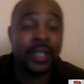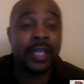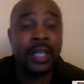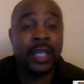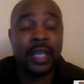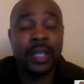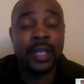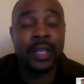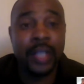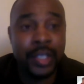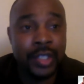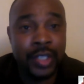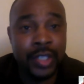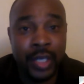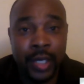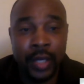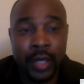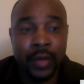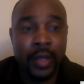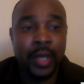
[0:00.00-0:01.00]
again this
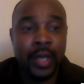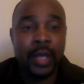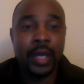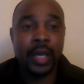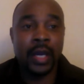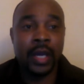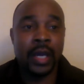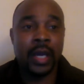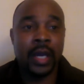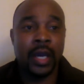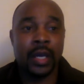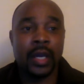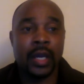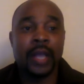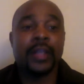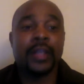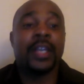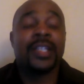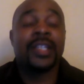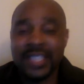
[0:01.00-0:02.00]
year.
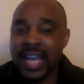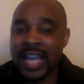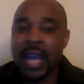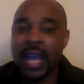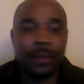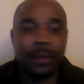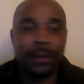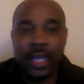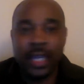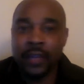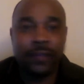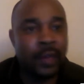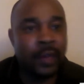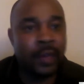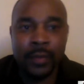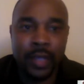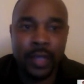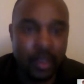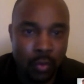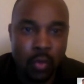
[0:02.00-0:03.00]
It's time to give
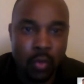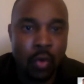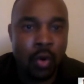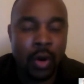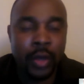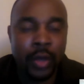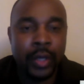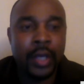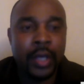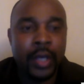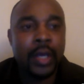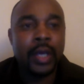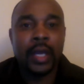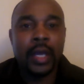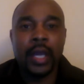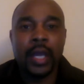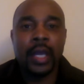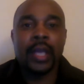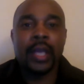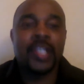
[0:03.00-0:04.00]
him the award,
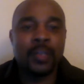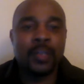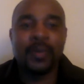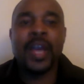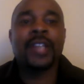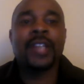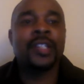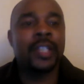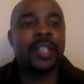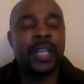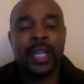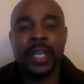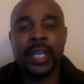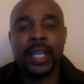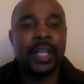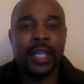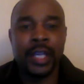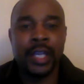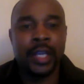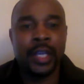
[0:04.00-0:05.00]
especially in
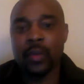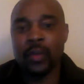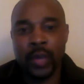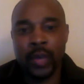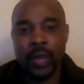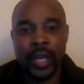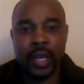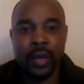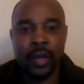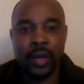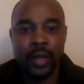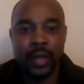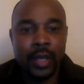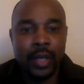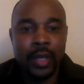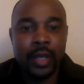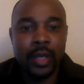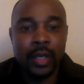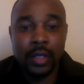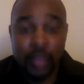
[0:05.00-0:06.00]
a year where
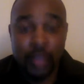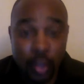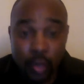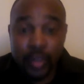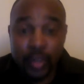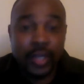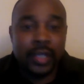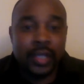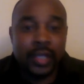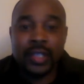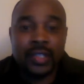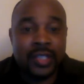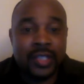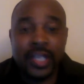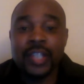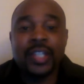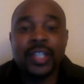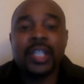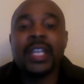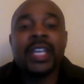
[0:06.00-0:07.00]
you could
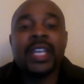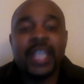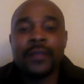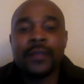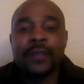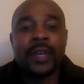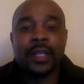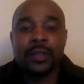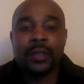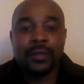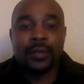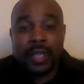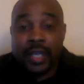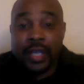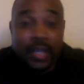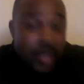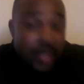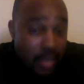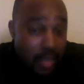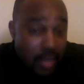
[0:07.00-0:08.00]
essentially give it to
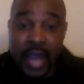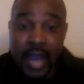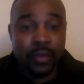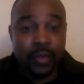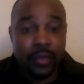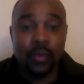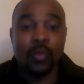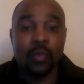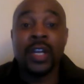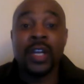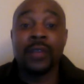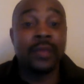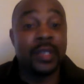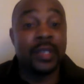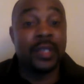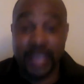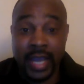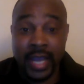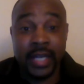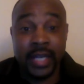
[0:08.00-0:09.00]
either one of
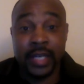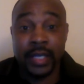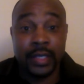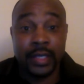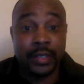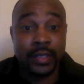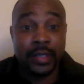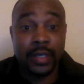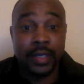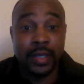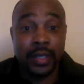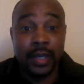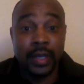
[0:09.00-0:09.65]
these candidates